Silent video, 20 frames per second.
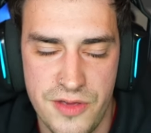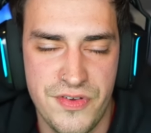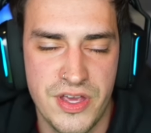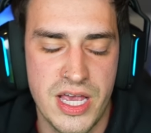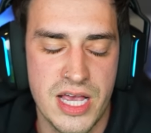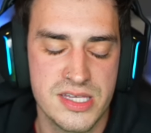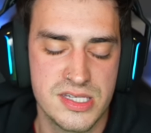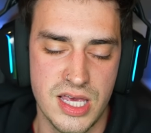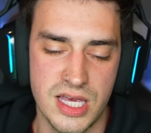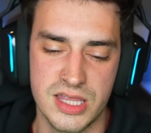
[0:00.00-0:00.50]
If you
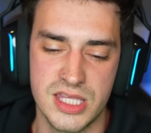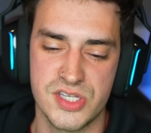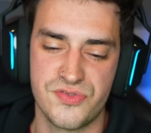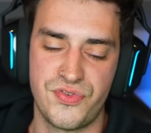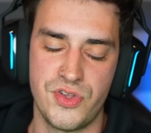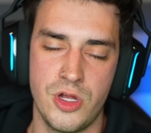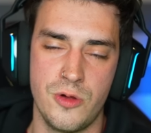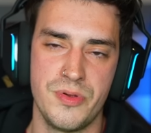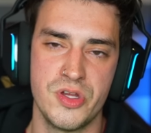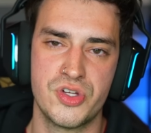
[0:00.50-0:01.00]
guys like this
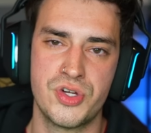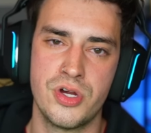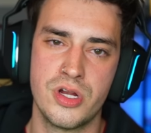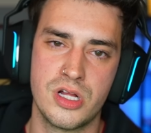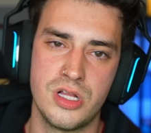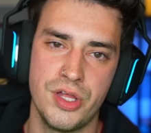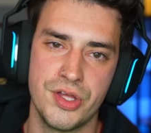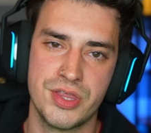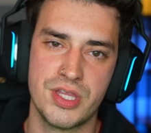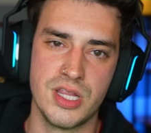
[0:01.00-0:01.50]
video, be sure to
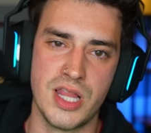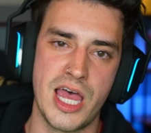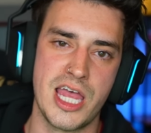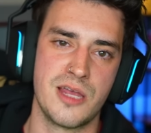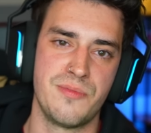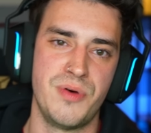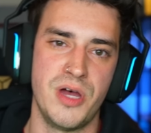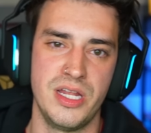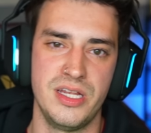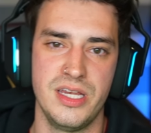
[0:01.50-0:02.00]
click the
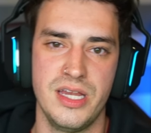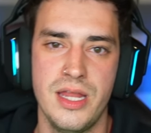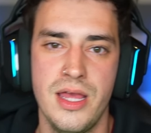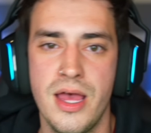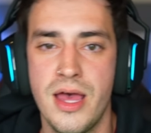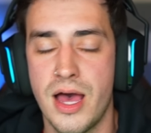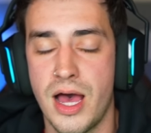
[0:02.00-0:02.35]
like button.